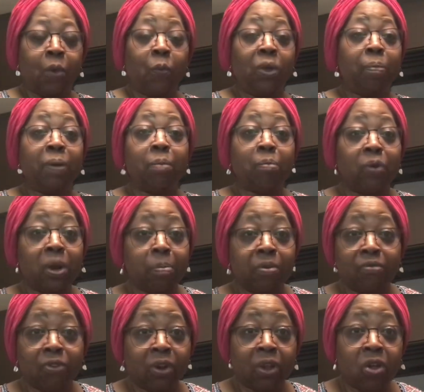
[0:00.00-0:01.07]
We've been
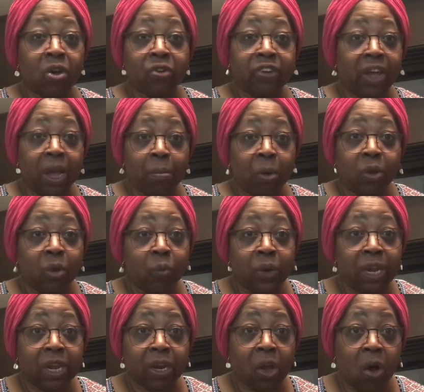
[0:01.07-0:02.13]
prepping for a long time, only
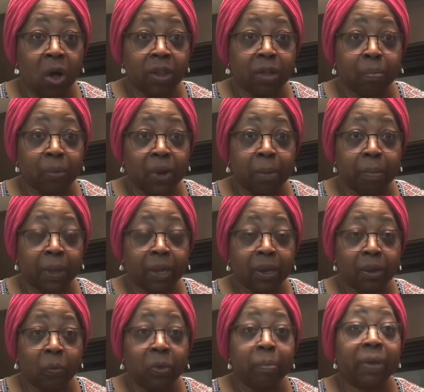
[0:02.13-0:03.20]
we didn't call it prepping.
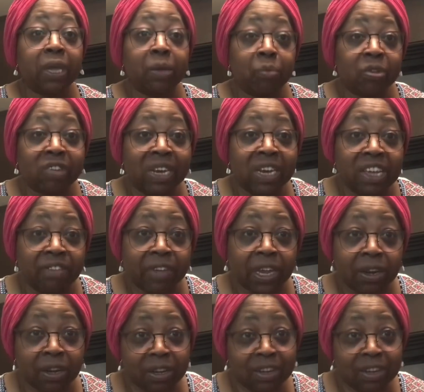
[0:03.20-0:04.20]
it was living.